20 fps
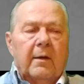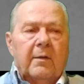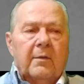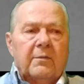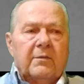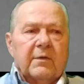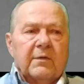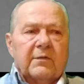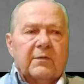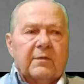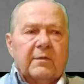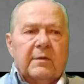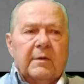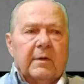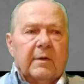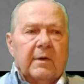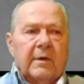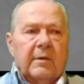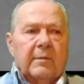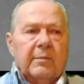just
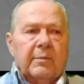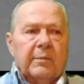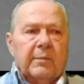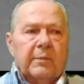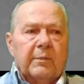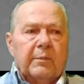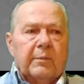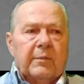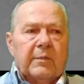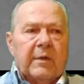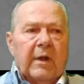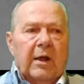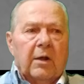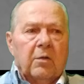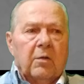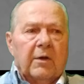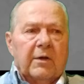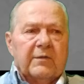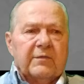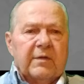take a
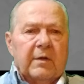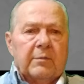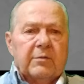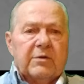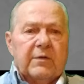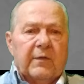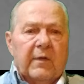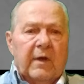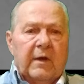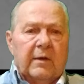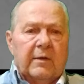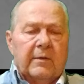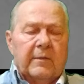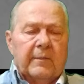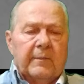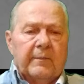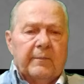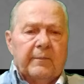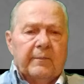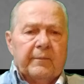look, see what you think.
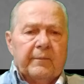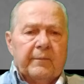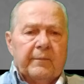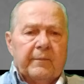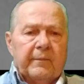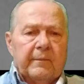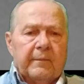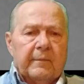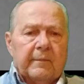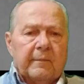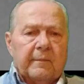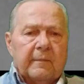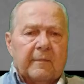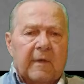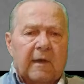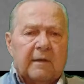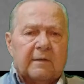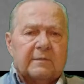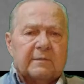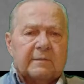
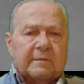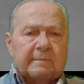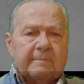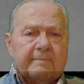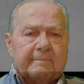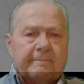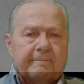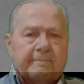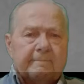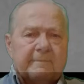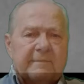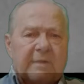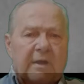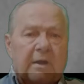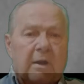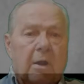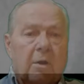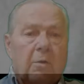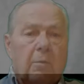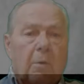Thanks. See you
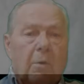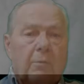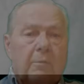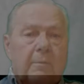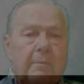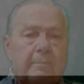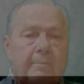down the road.